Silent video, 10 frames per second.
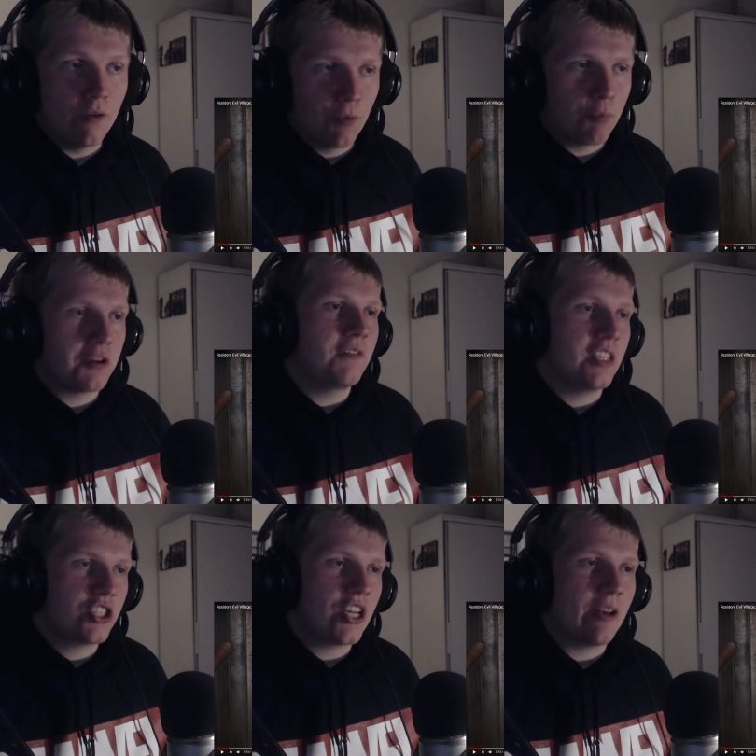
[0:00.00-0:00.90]
the
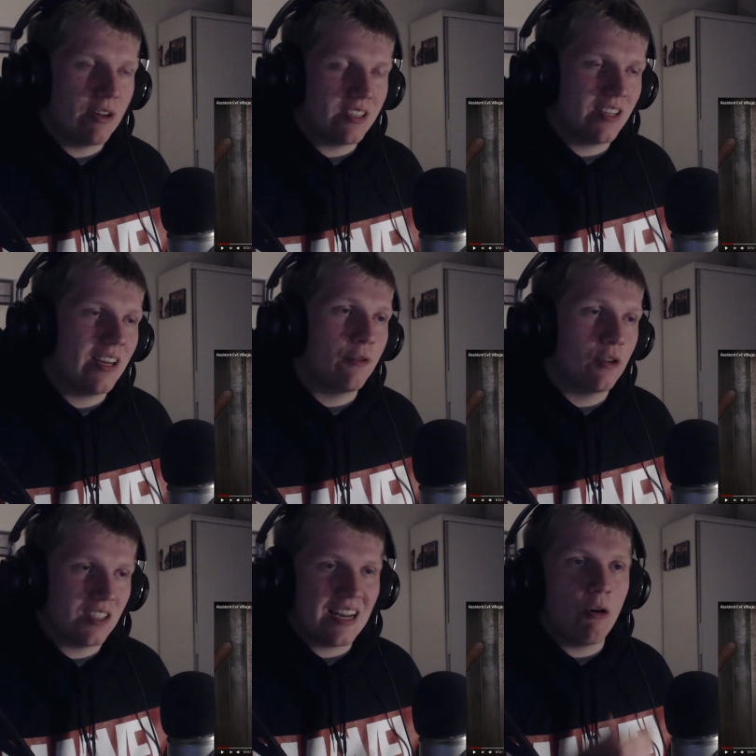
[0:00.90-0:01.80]
previous gen Resident
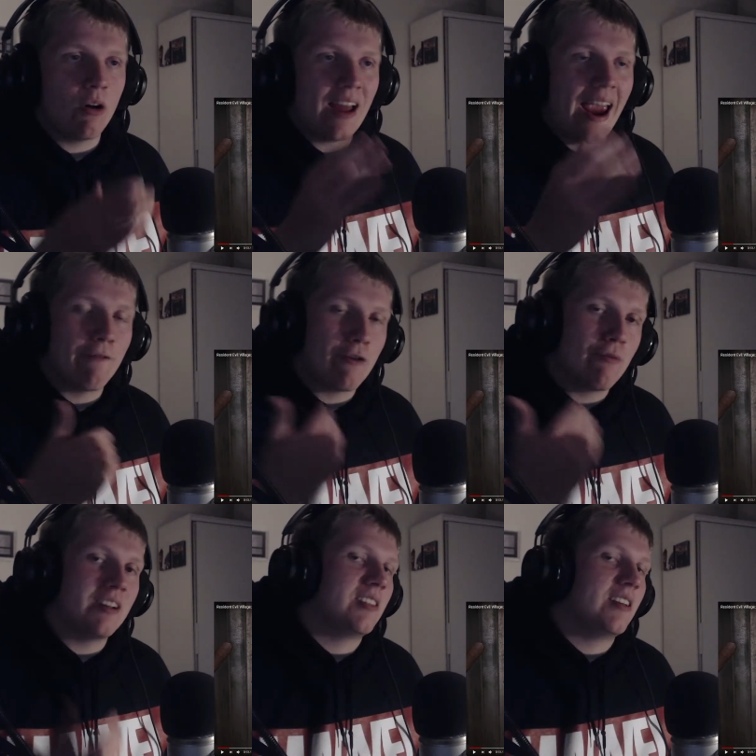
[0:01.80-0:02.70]
Evils, and now every
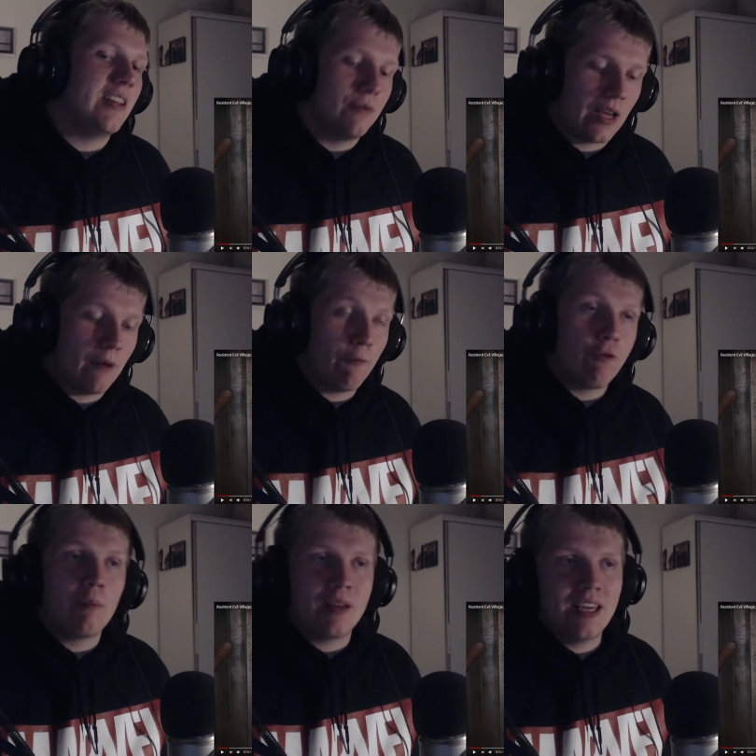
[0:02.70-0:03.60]
Resident Evil game
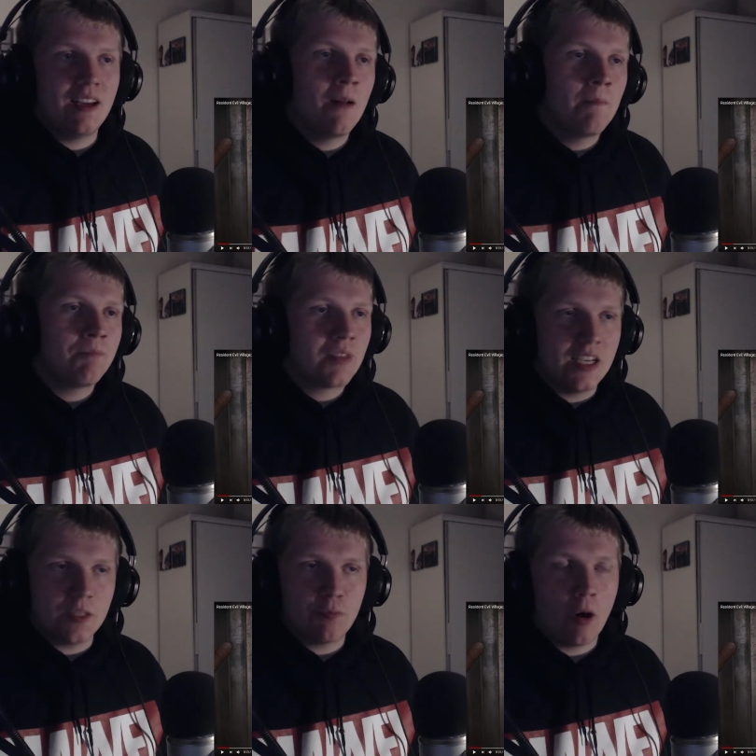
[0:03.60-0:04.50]
from here
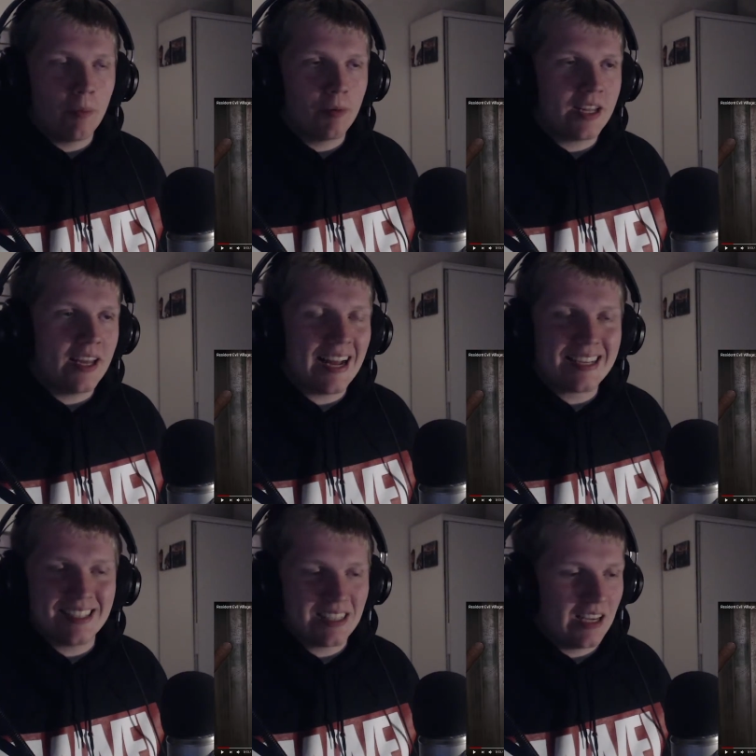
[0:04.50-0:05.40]
is probably,
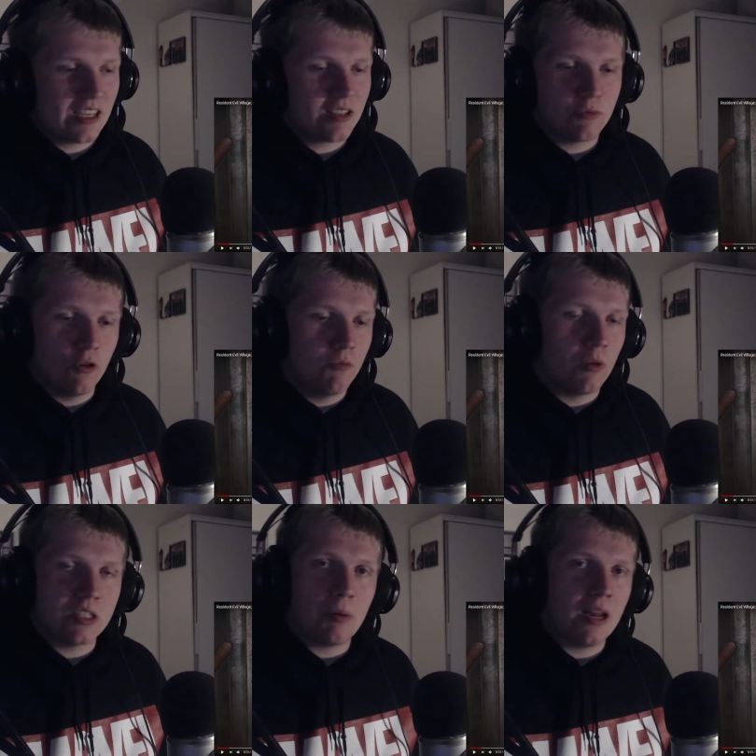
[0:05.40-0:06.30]
unless it's like some sort of
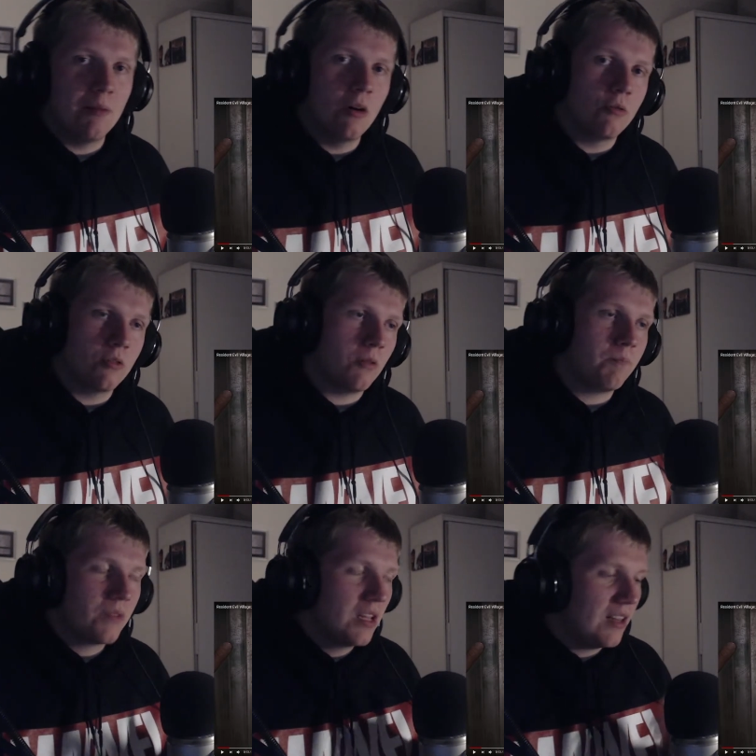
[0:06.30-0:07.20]
multiplayer mode or
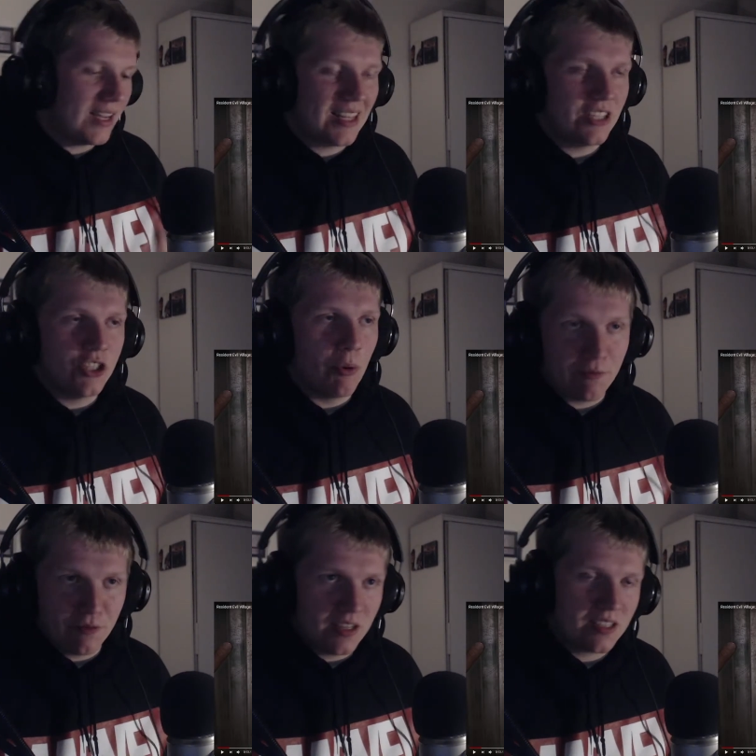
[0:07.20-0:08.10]
like they're doing
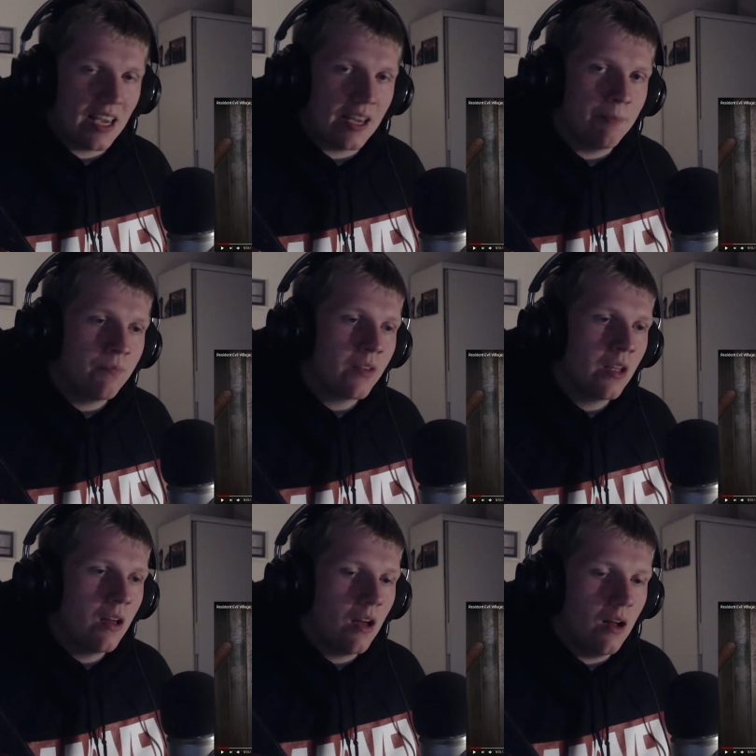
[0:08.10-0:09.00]
for this game,
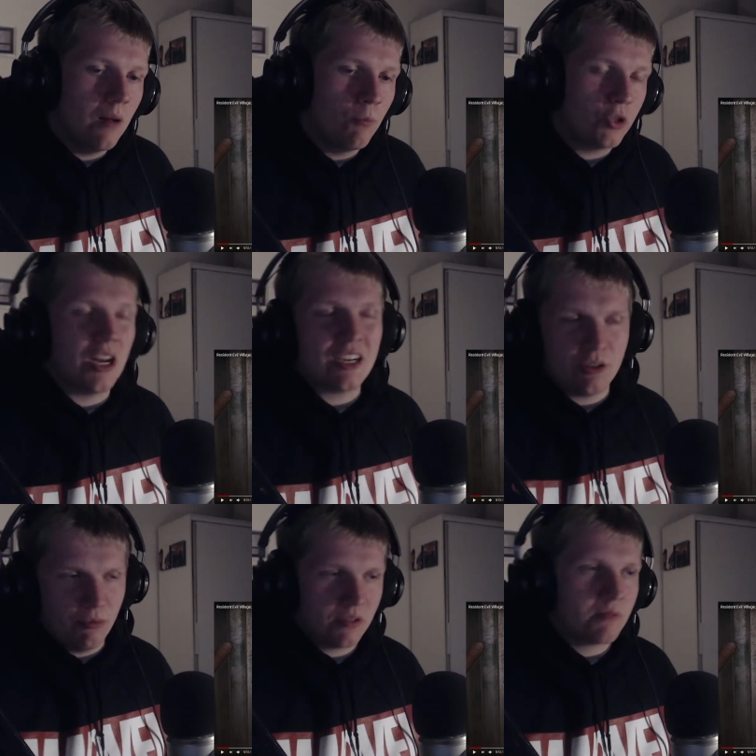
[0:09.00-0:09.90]
which
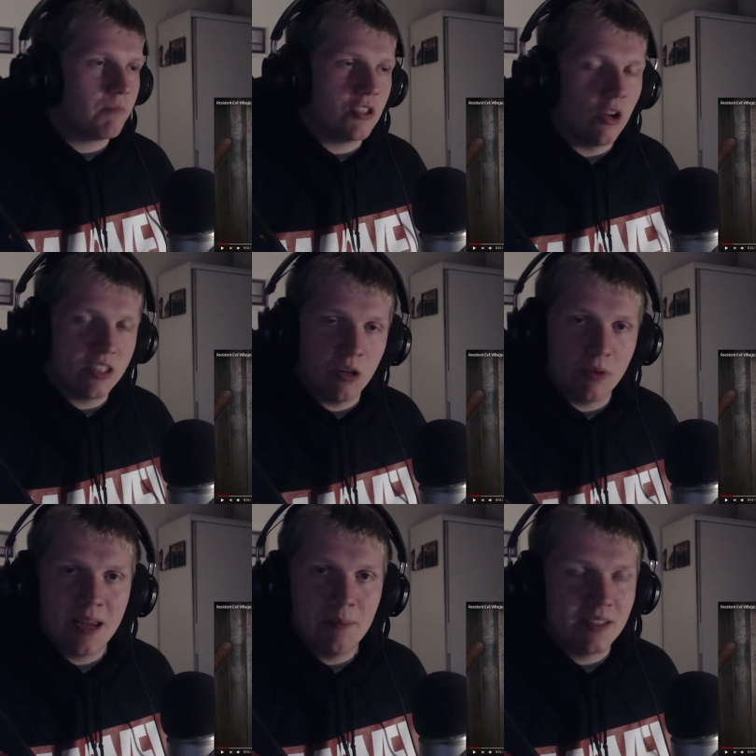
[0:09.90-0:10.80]
actually it's not its own
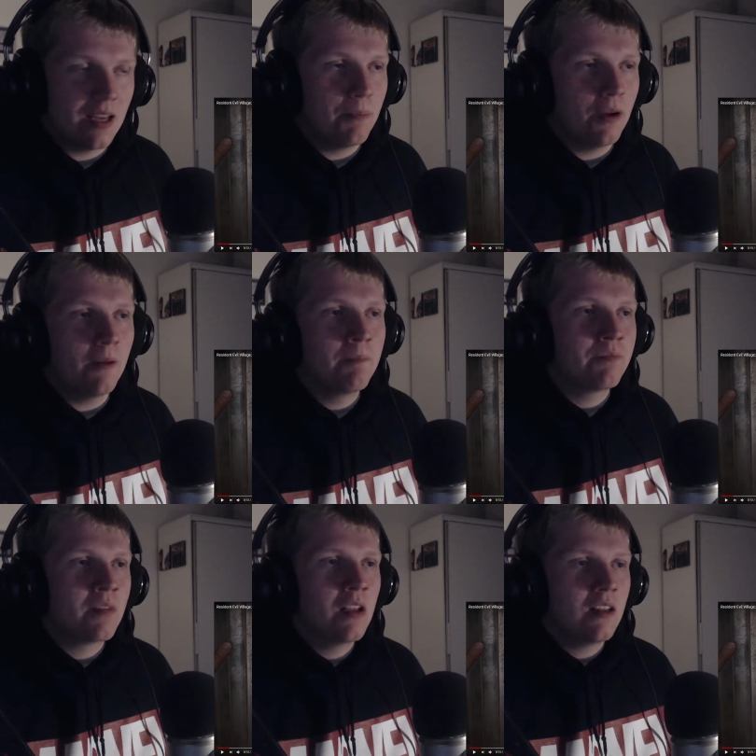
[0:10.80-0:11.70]
game, is it? But
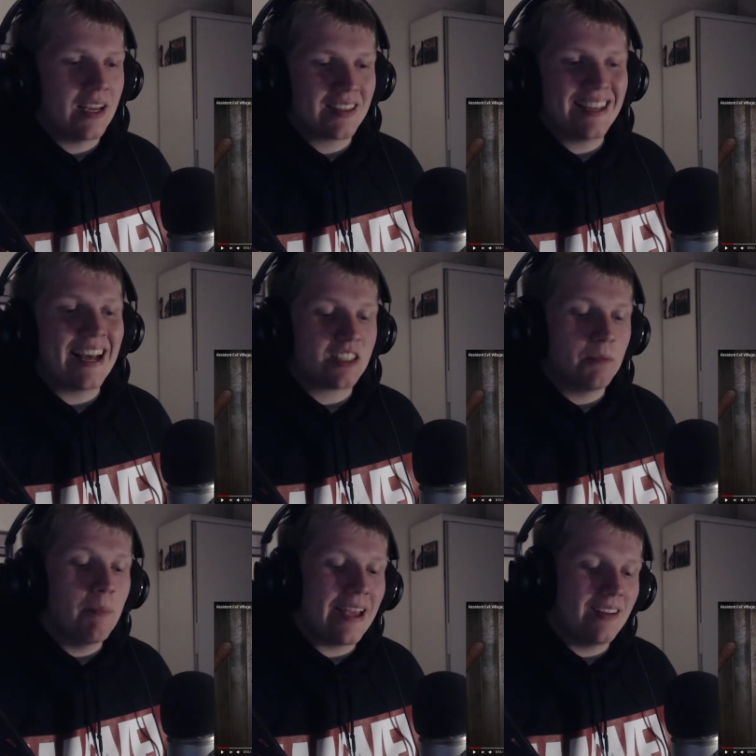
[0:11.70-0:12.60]
like the next
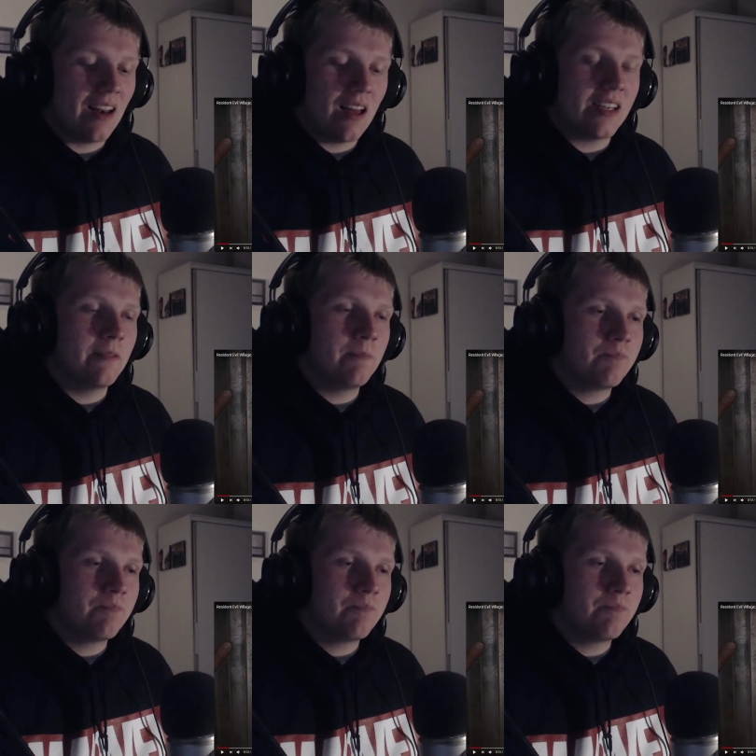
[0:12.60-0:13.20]
mainline